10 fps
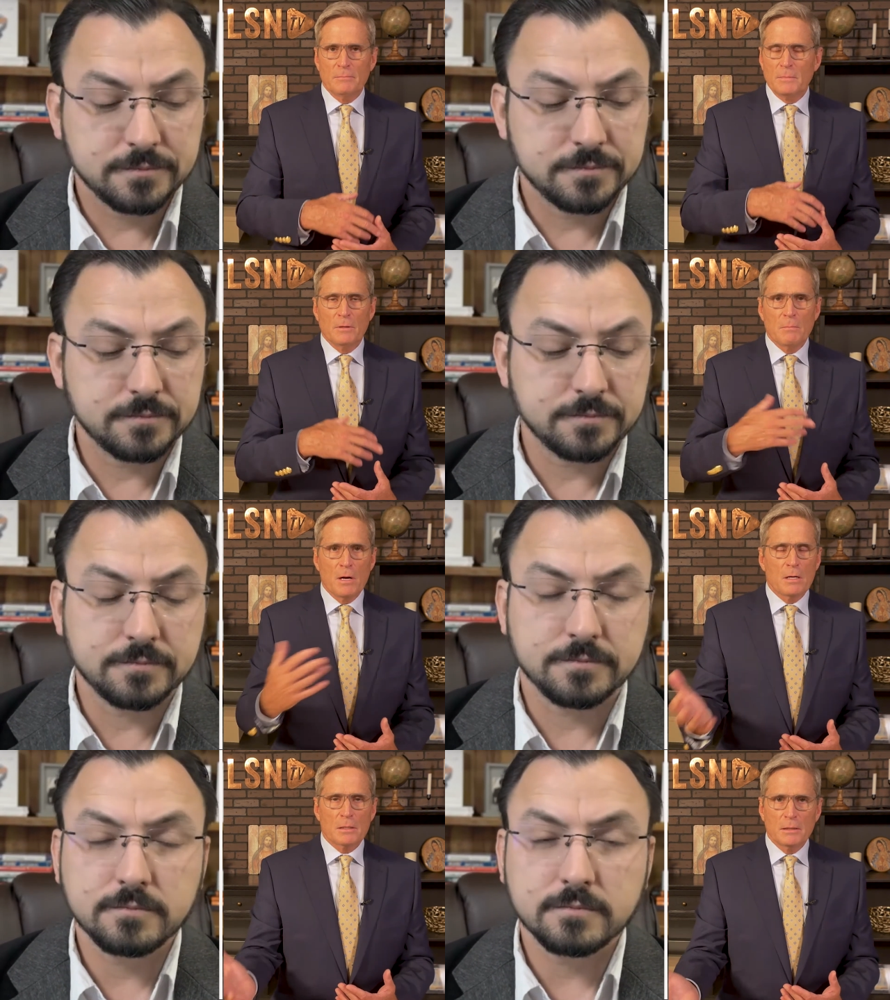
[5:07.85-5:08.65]
Speaker 1: you know
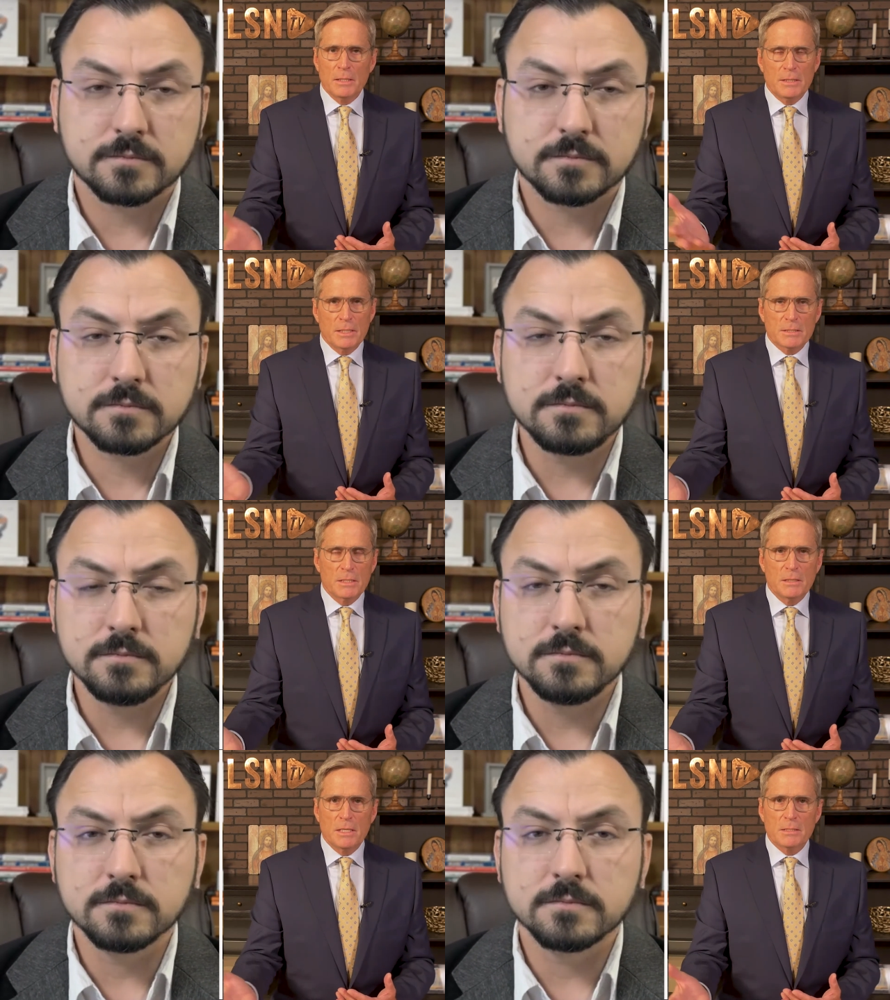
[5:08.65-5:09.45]
Mark Lee
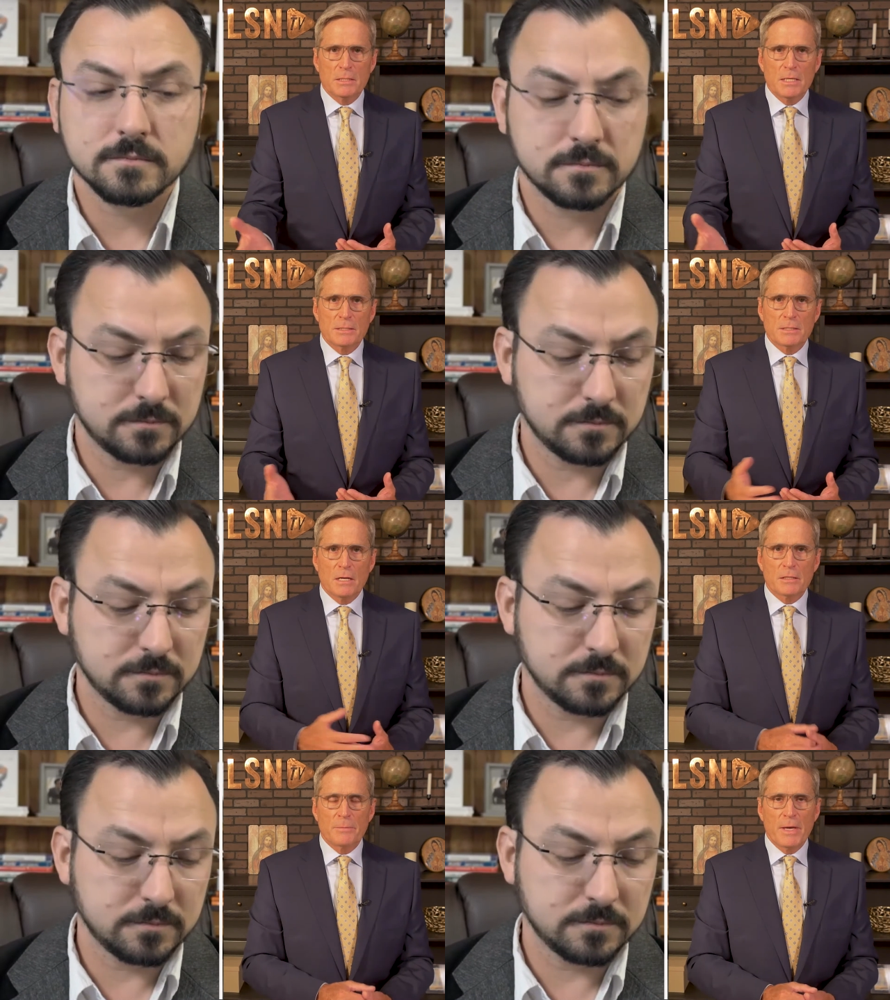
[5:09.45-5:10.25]
Dickson has has
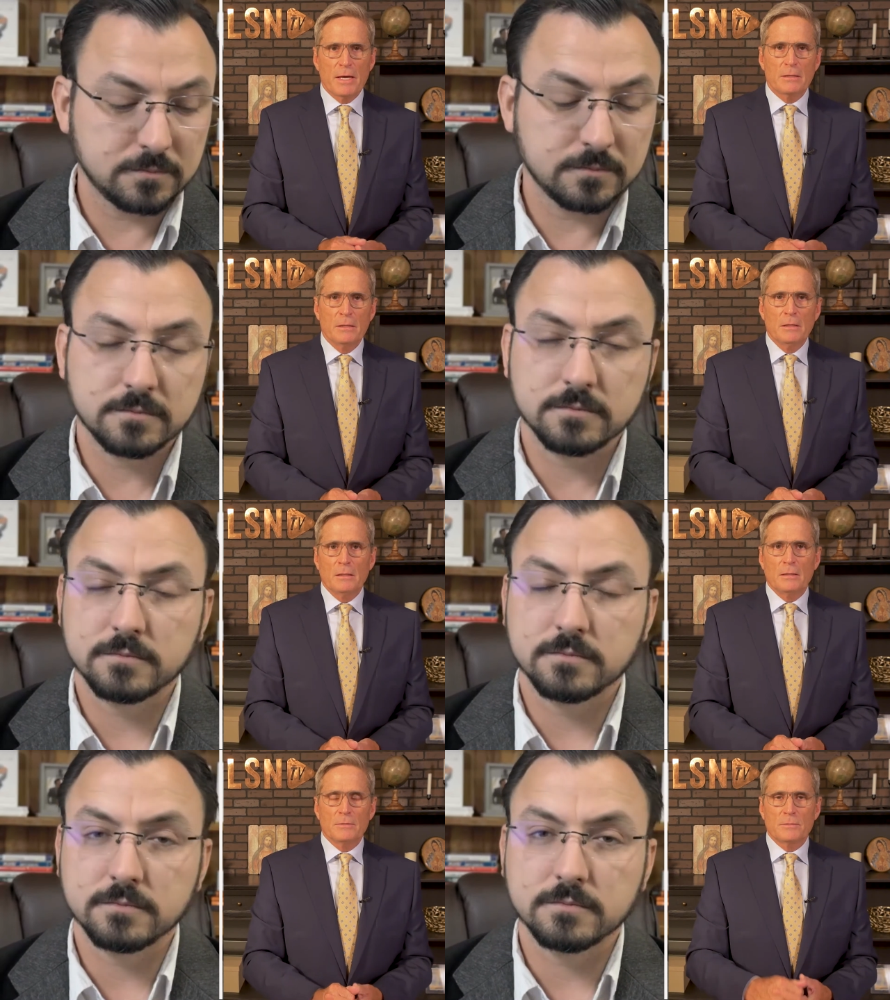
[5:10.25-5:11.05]
talked about
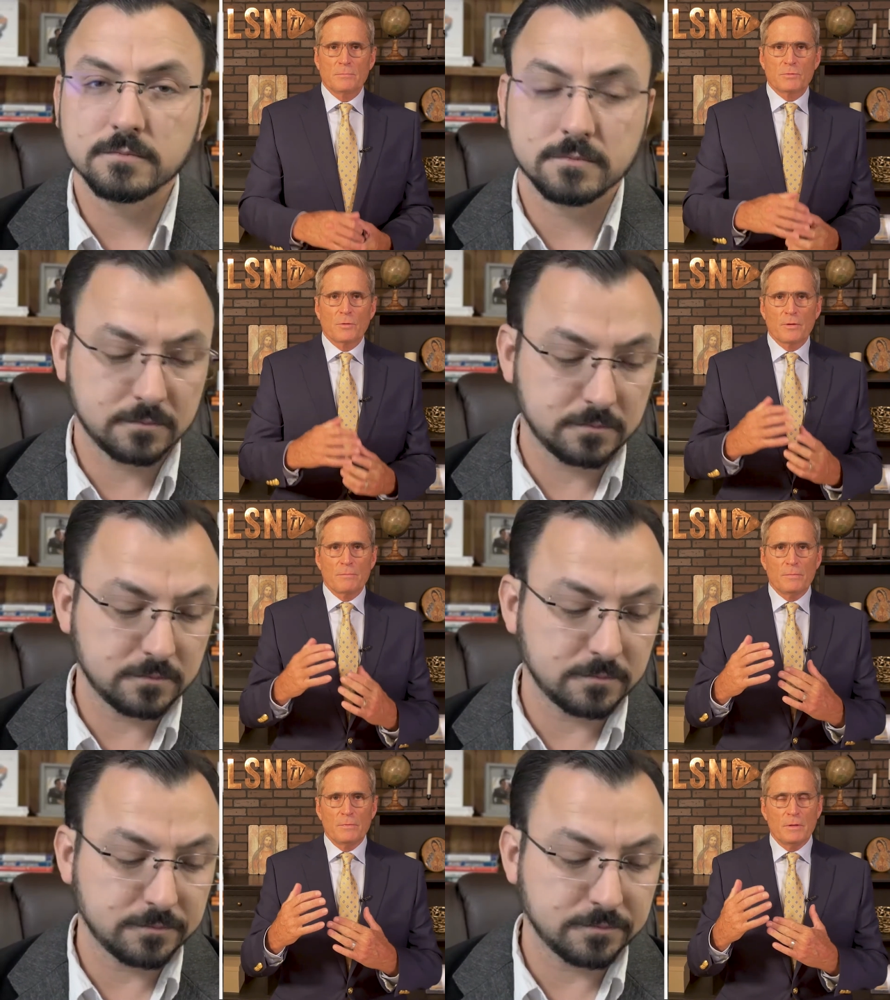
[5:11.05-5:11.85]
you know sort
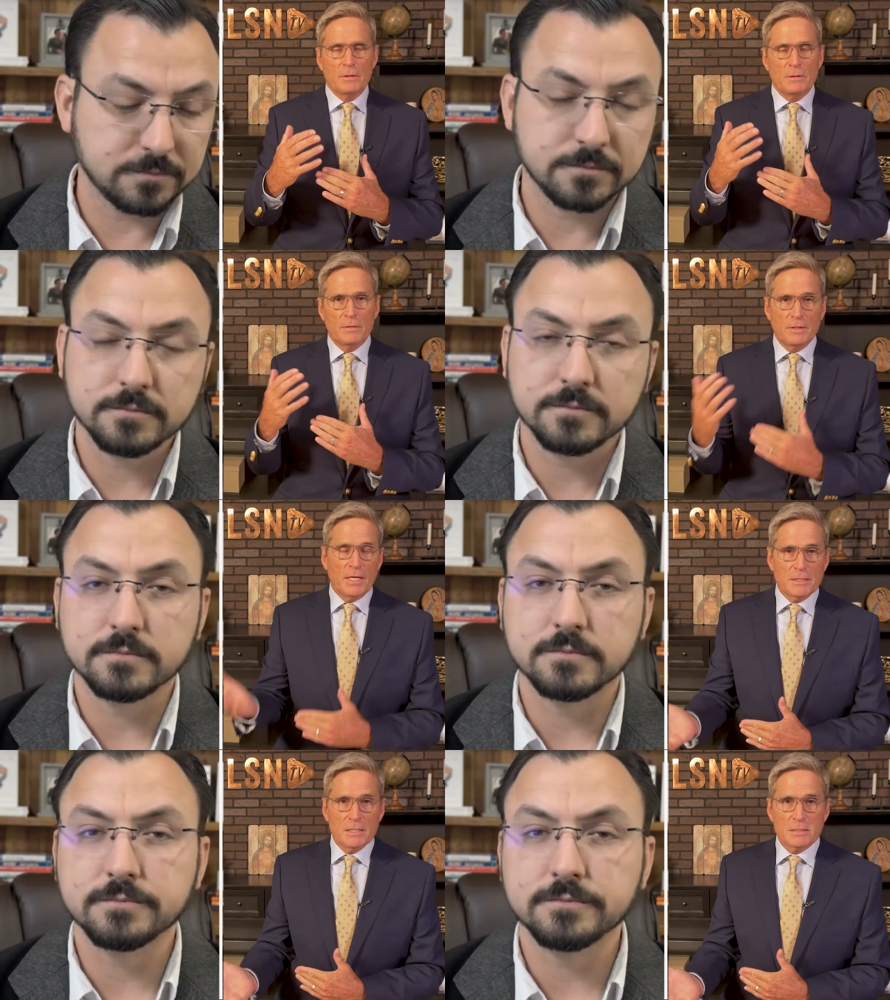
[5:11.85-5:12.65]
of the the
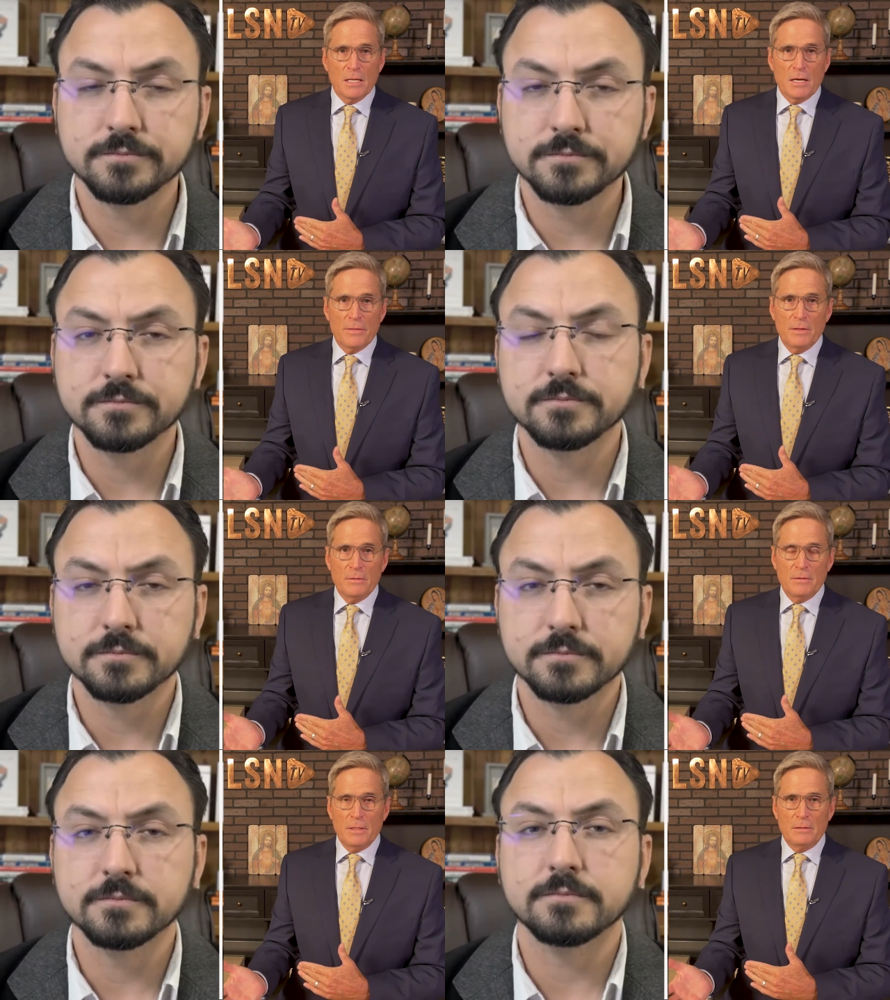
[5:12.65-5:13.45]
Texas law
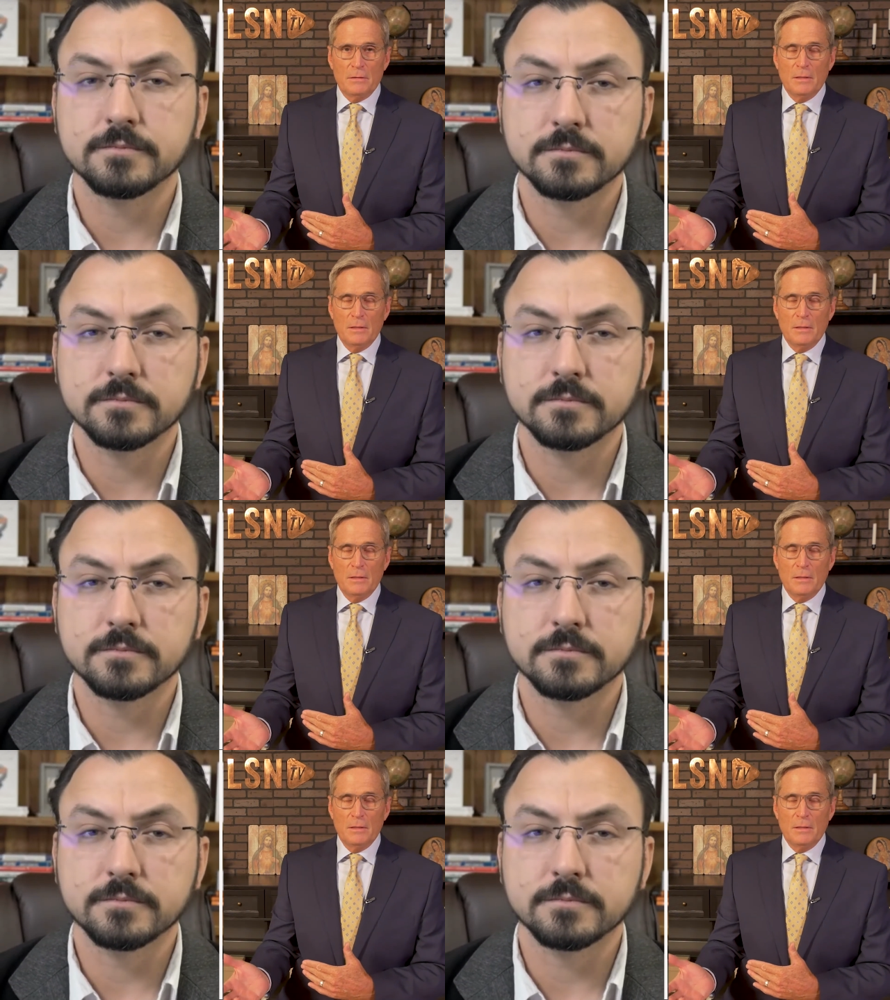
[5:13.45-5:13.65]
that that